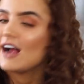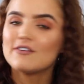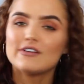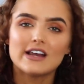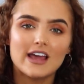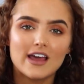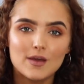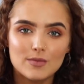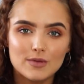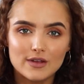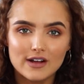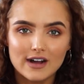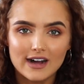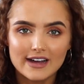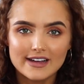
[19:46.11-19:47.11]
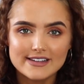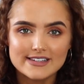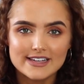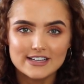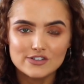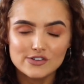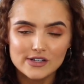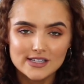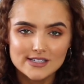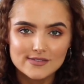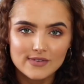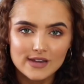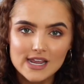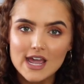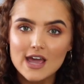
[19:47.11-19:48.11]
I really hope you guys enjoyed this
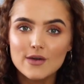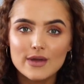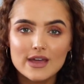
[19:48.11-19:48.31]
video.